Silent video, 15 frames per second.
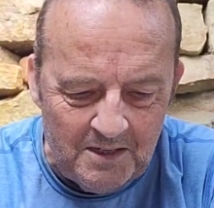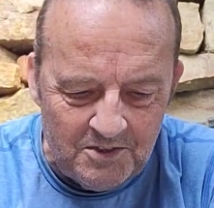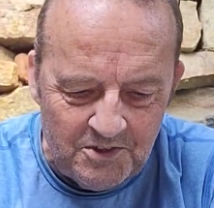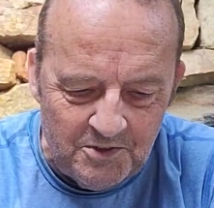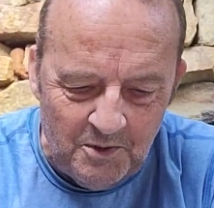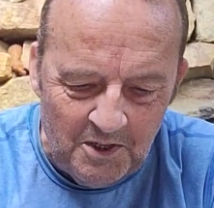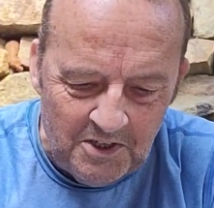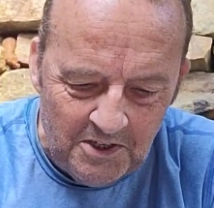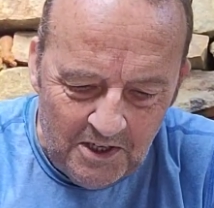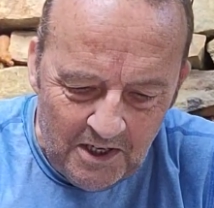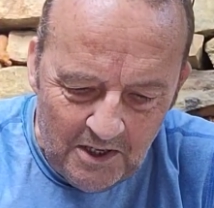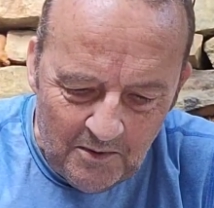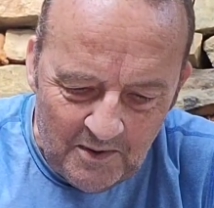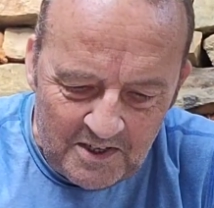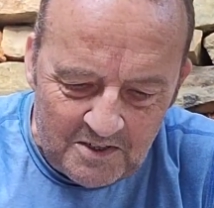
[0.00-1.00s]
so I
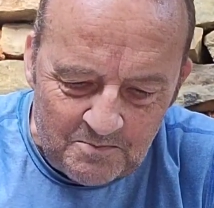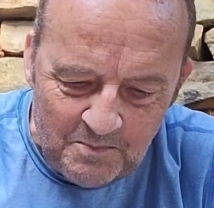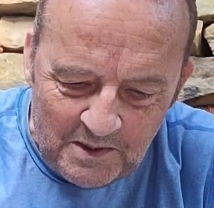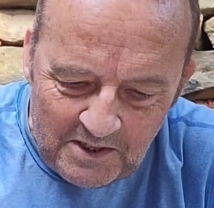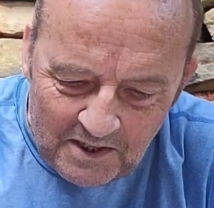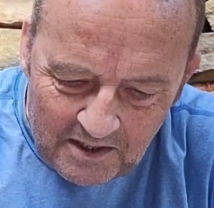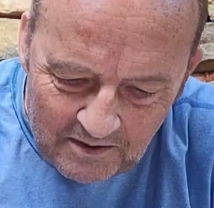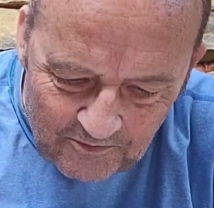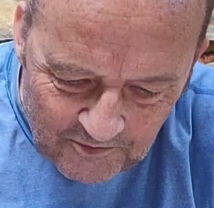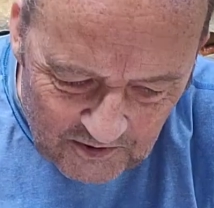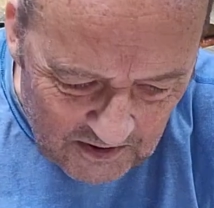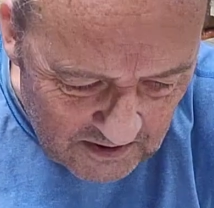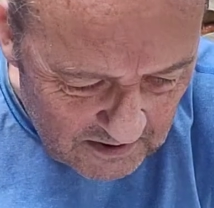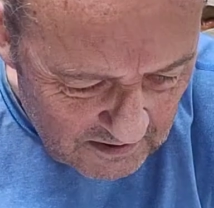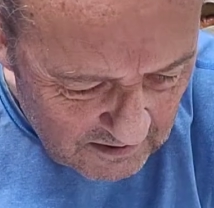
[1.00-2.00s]
know it's been
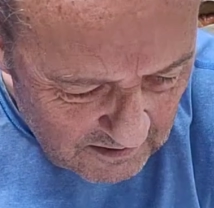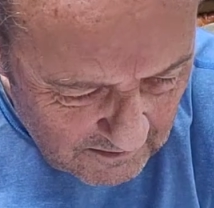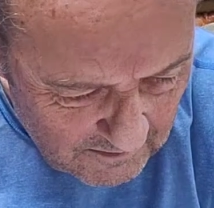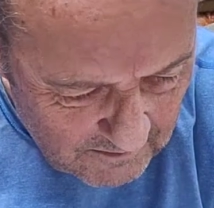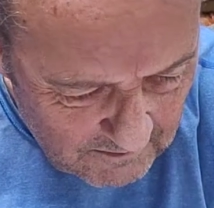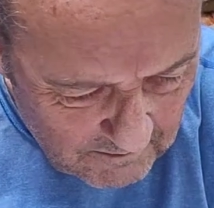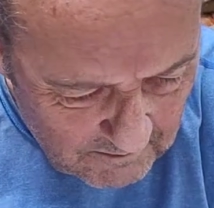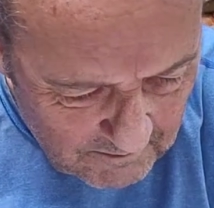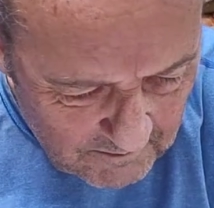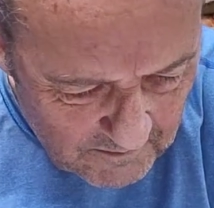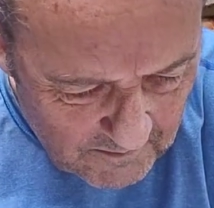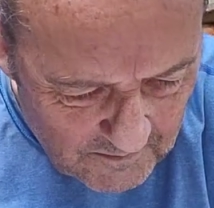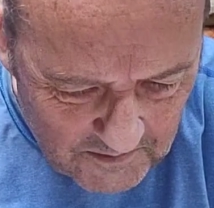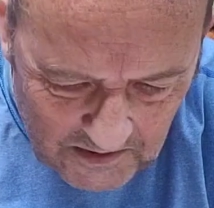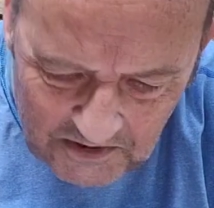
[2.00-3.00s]
after
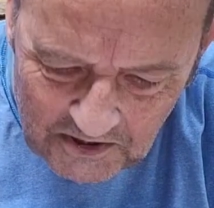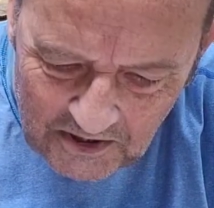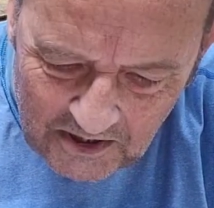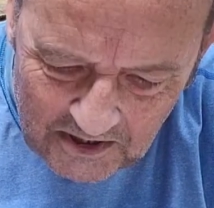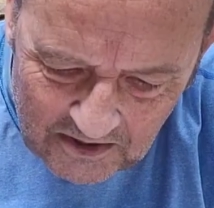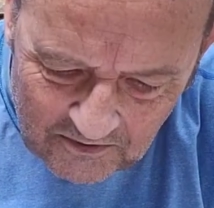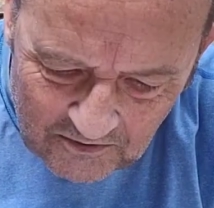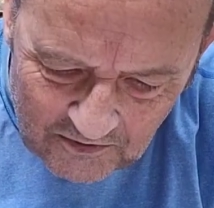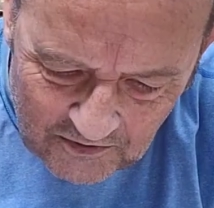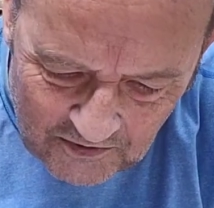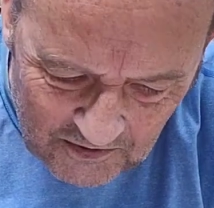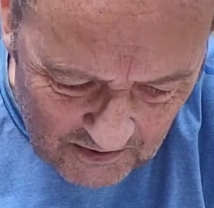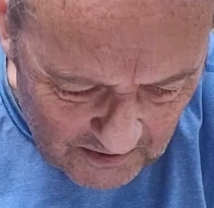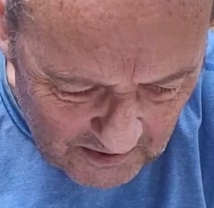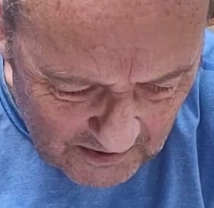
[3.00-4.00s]
the 9th
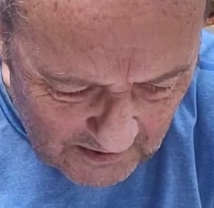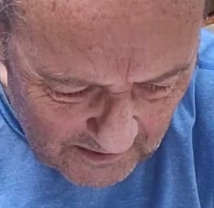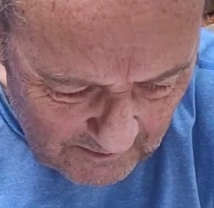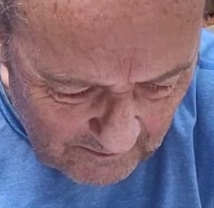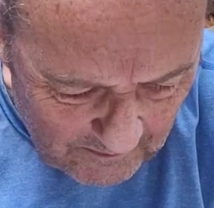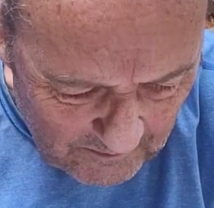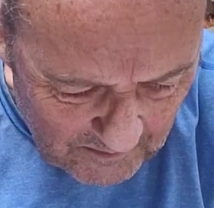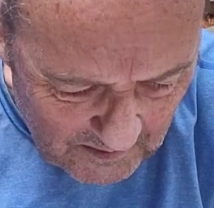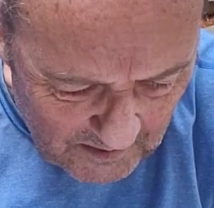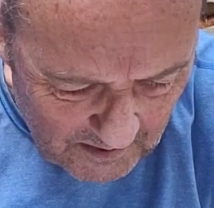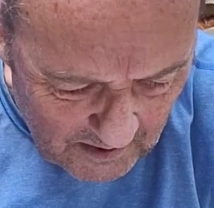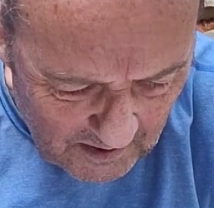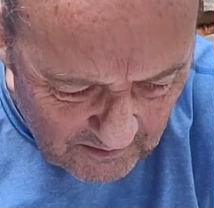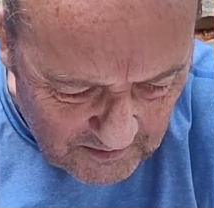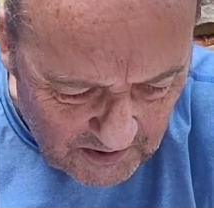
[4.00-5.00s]

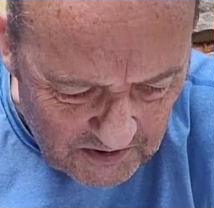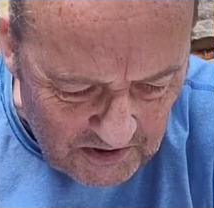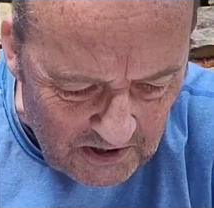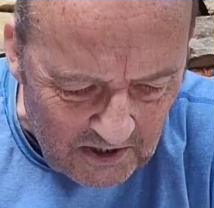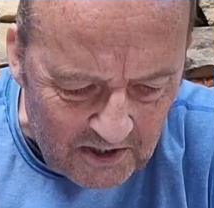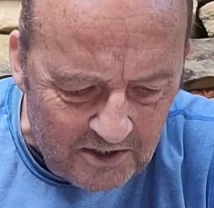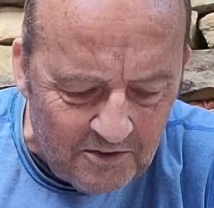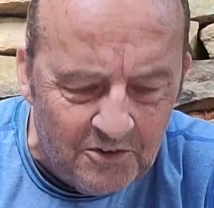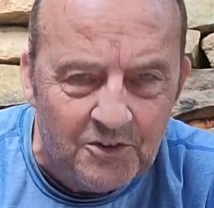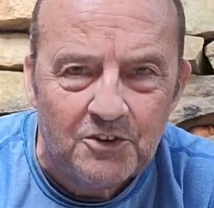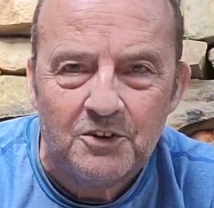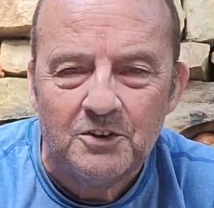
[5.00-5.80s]
of the 9th.